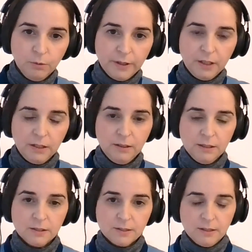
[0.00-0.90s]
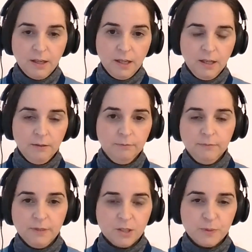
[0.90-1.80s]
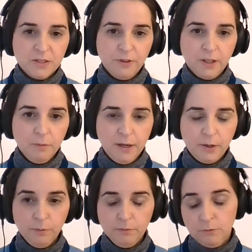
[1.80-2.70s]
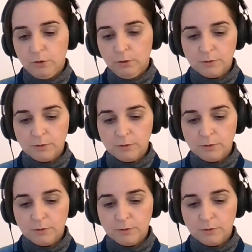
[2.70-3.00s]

whether it is a specific environment,